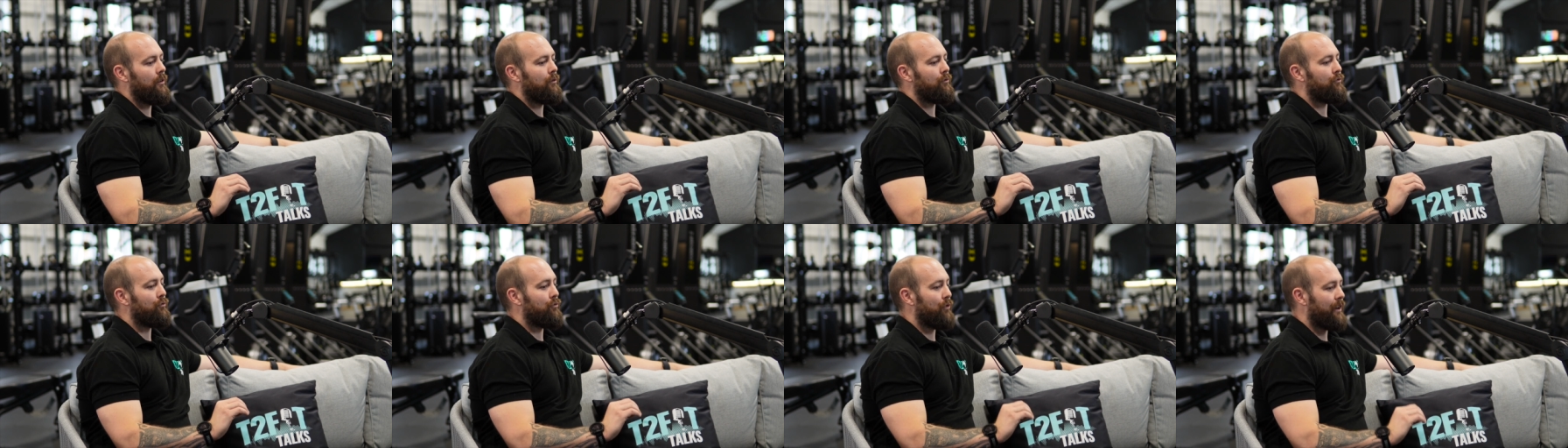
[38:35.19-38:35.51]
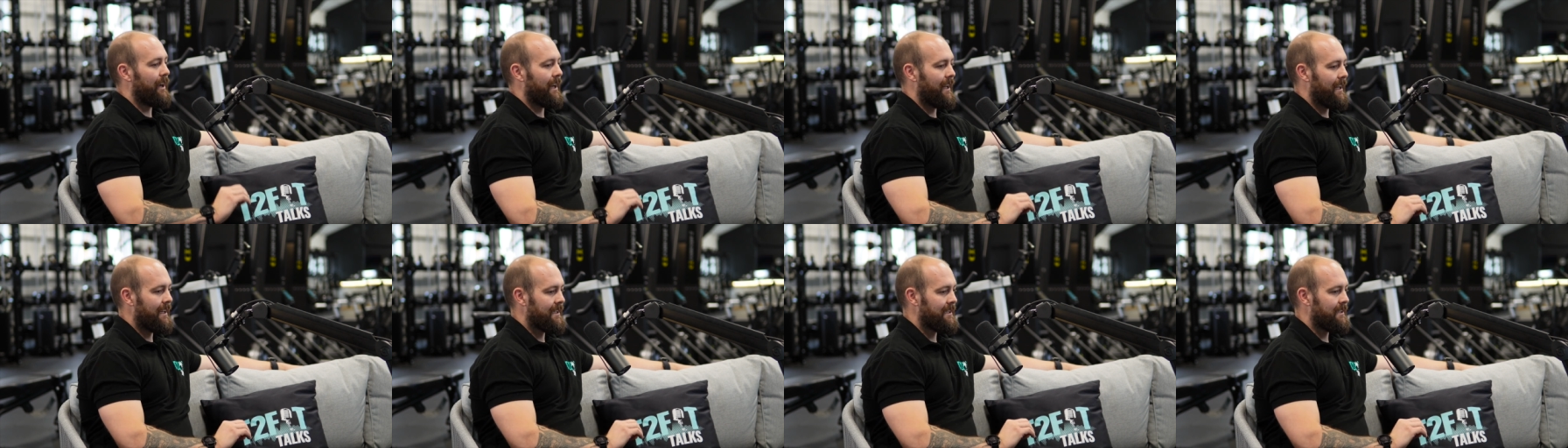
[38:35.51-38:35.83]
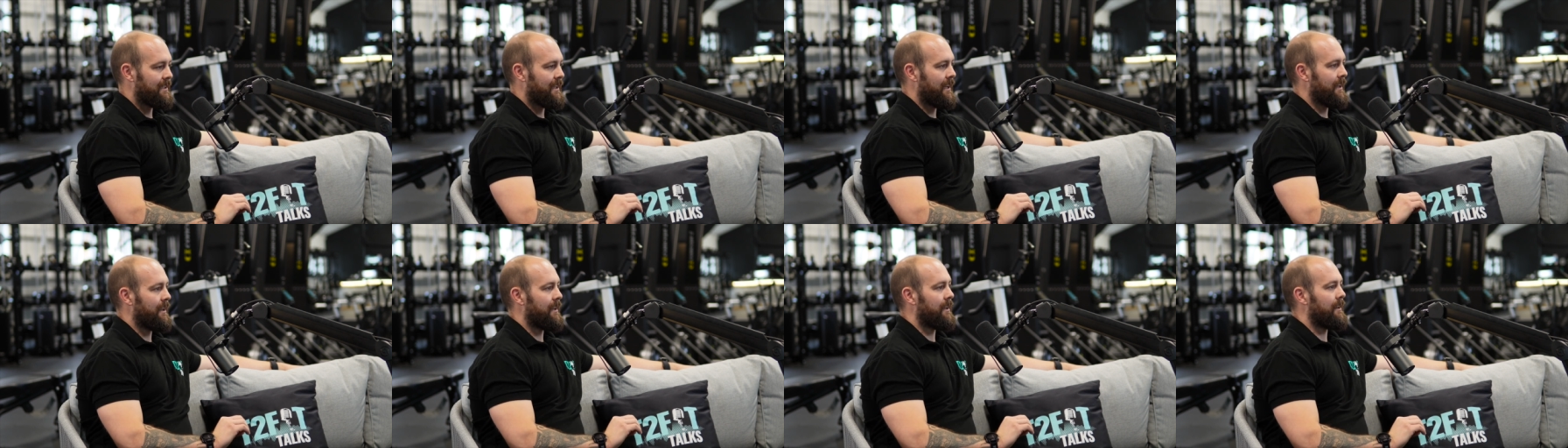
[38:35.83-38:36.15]

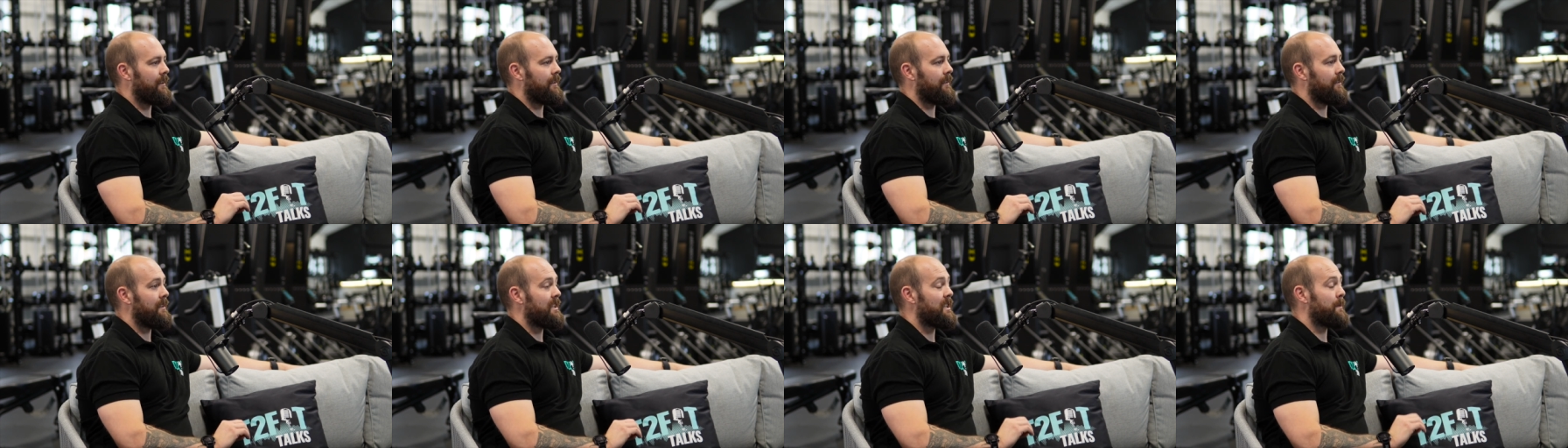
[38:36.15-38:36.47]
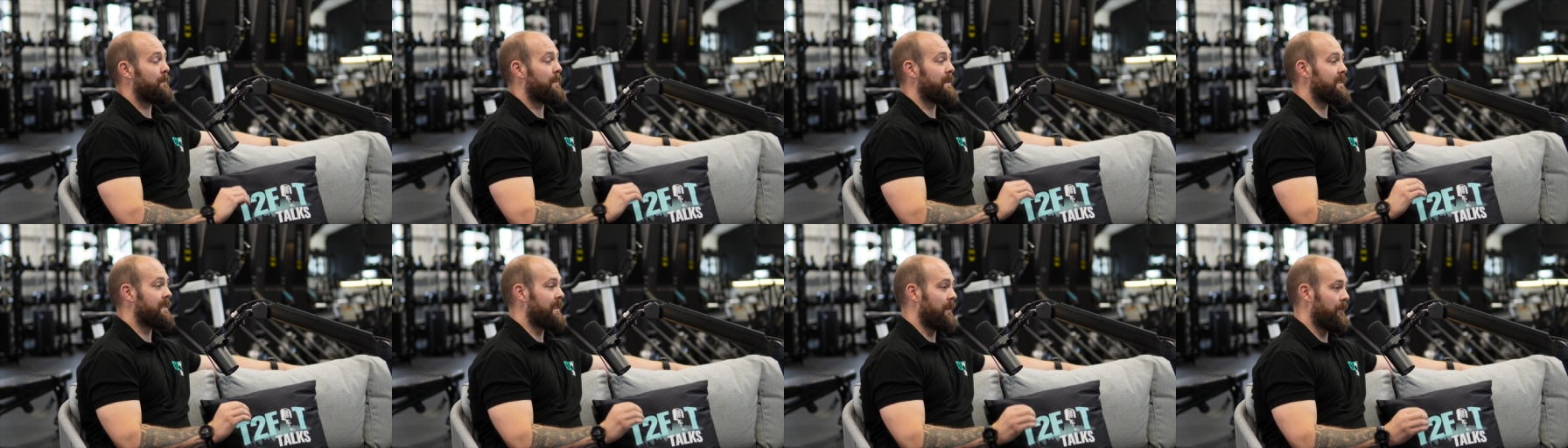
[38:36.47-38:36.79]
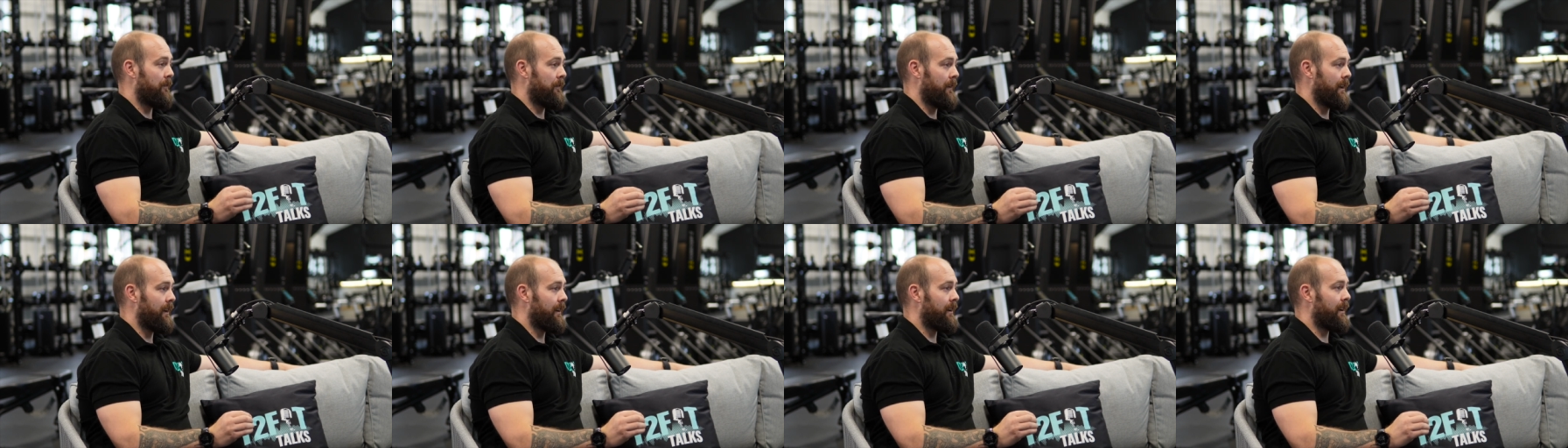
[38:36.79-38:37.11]
realistic,
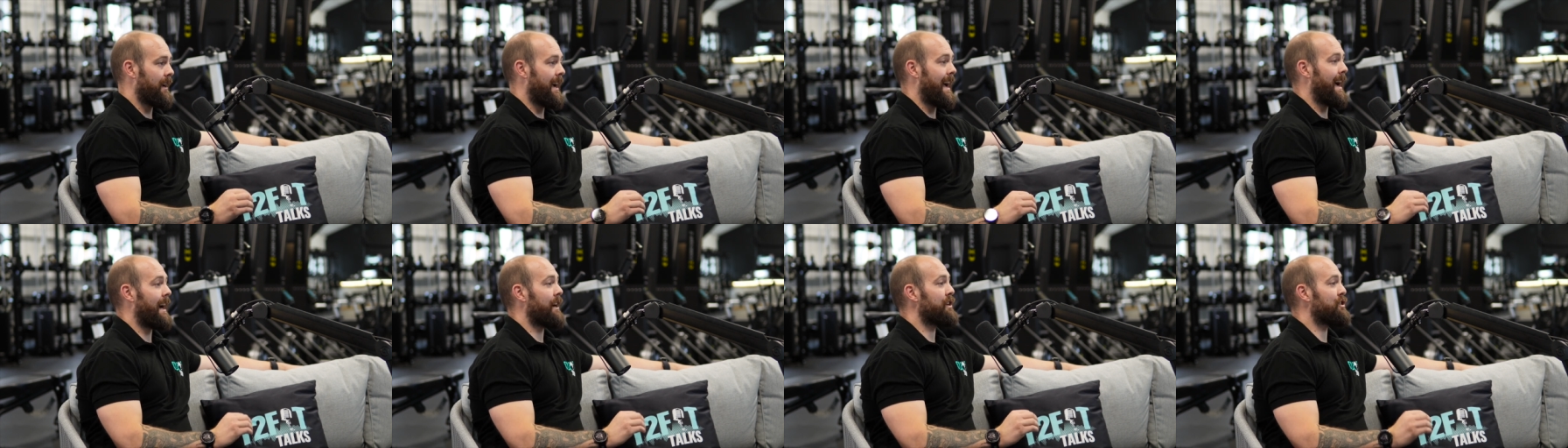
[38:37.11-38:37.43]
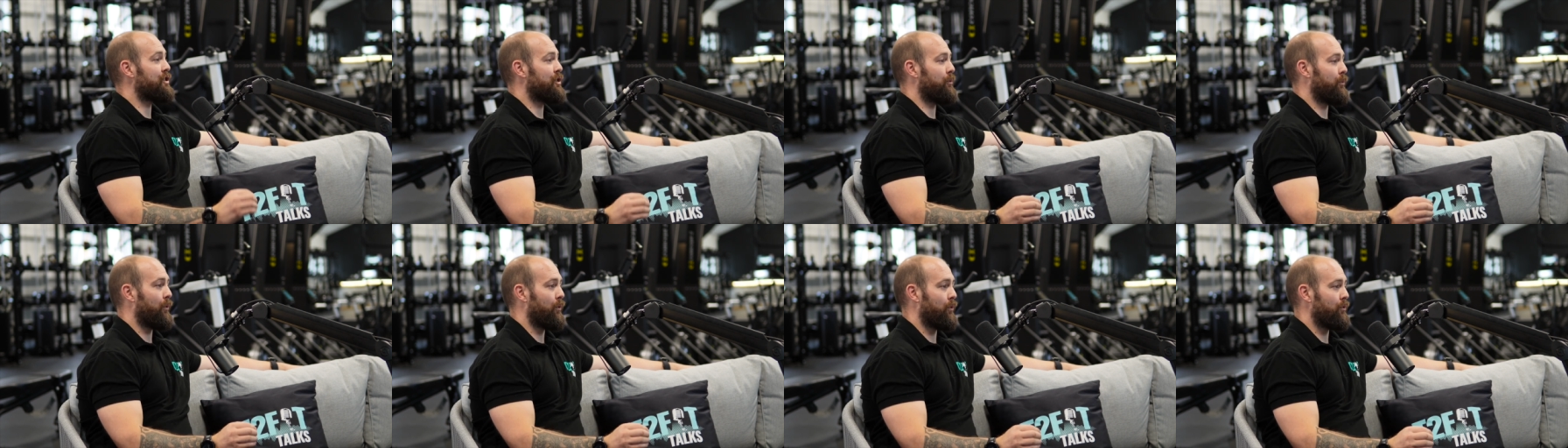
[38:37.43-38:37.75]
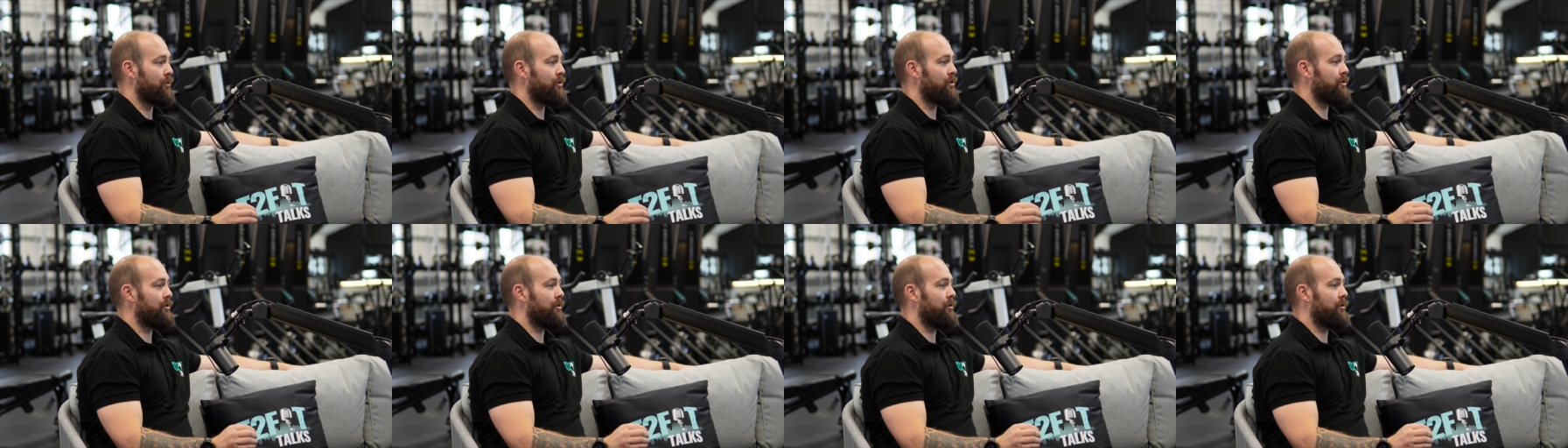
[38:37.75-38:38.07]
specific
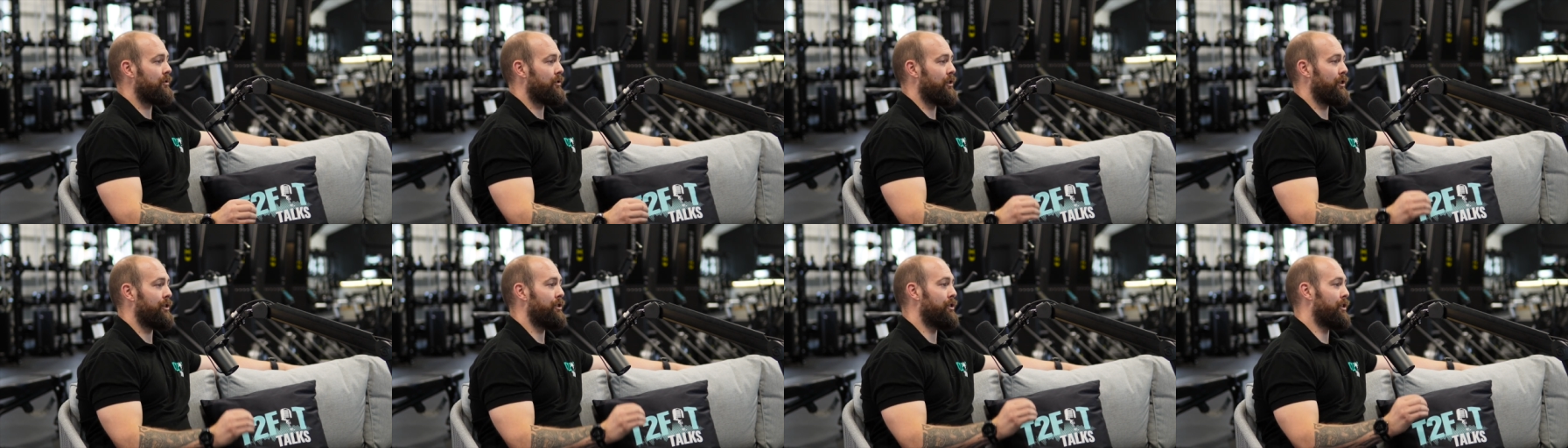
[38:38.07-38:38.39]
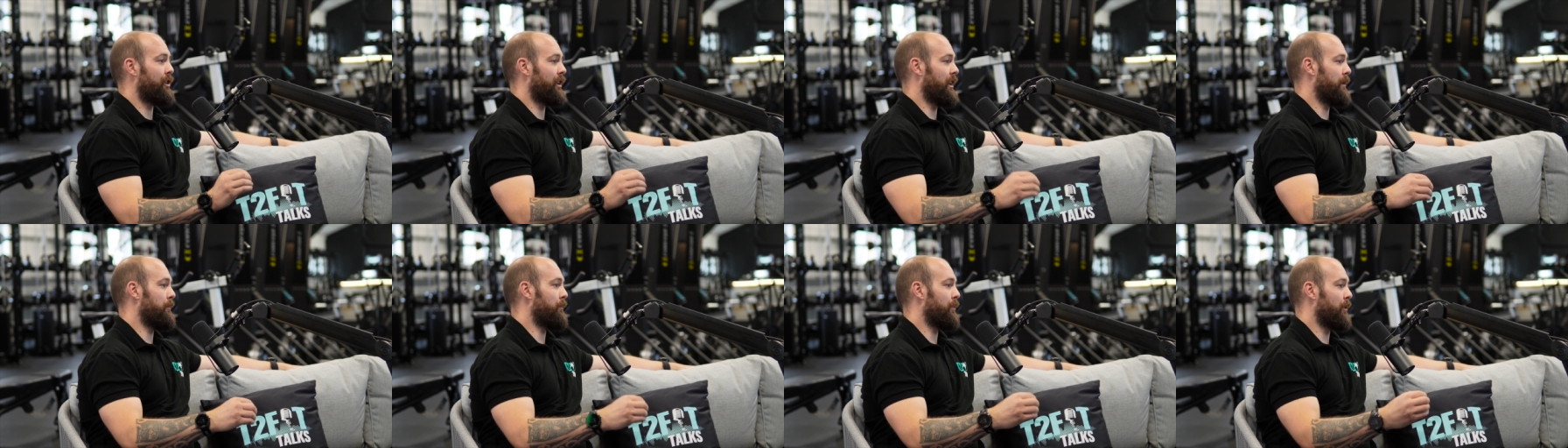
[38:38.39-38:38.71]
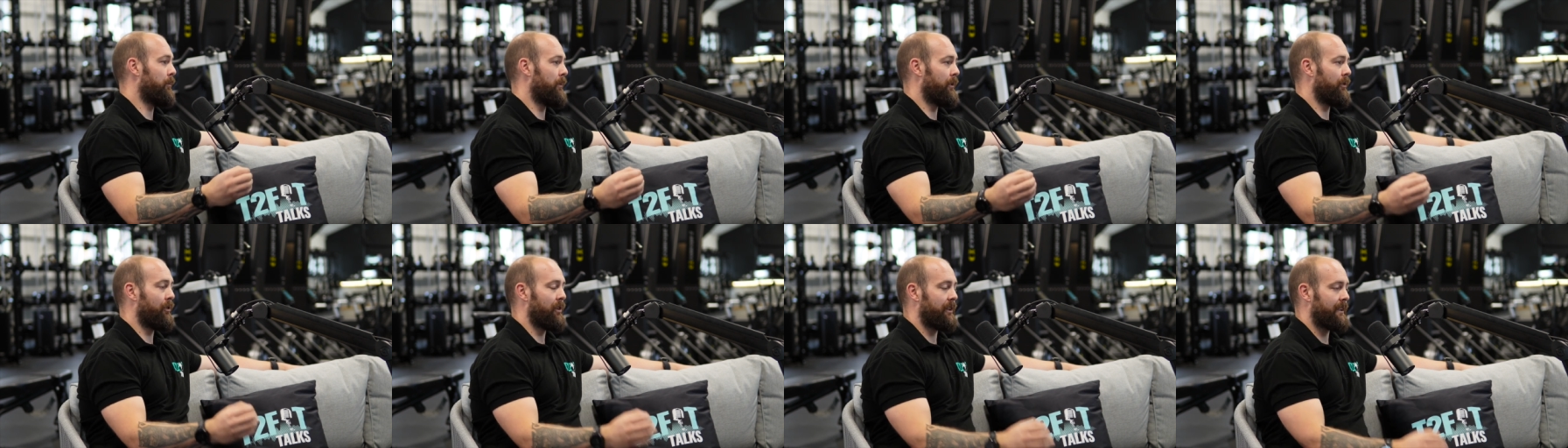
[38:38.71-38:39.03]
actionables that you can
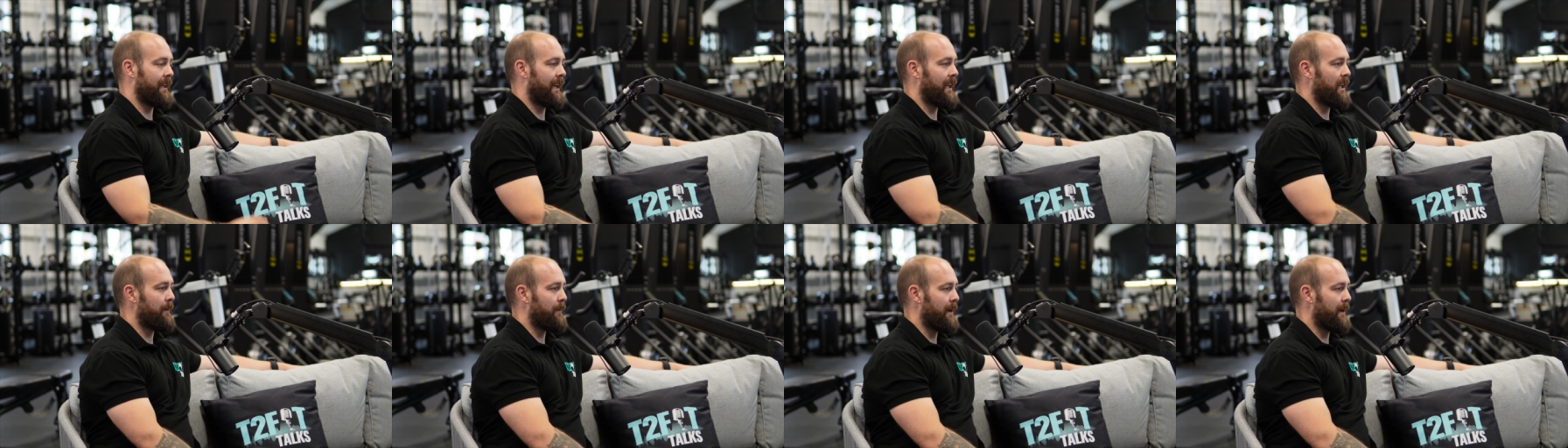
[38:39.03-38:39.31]
implement on a daily